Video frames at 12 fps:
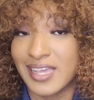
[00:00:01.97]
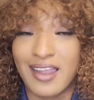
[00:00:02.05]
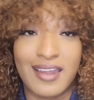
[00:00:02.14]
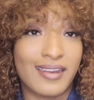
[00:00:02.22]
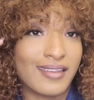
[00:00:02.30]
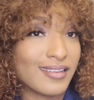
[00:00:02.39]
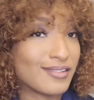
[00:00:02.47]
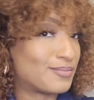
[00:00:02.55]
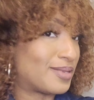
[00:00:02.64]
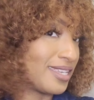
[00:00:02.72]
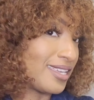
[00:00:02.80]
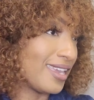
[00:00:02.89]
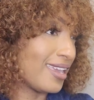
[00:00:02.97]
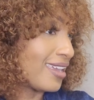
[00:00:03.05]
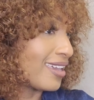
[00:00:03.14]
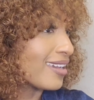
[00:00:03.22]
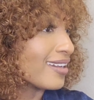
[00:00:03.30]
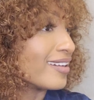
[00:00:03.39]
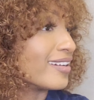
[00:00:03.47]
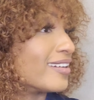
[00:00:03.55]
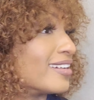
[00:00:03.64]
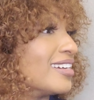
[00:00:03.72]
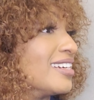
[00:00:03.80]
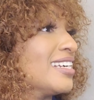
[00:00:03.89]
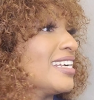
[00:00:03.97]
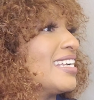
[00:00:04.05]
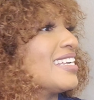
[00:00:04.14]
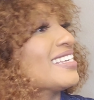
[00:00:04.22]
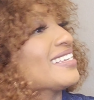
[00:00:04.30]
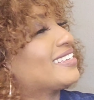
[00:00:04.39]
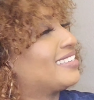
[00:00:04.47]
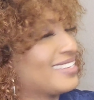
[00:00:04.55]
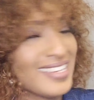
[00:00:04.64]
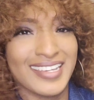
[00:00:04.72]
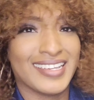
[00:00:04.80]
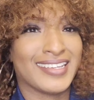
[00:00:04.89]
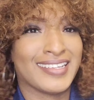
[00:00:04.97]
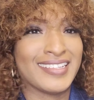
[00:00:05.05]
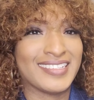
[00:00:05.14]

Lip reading: I love big hair. Yes.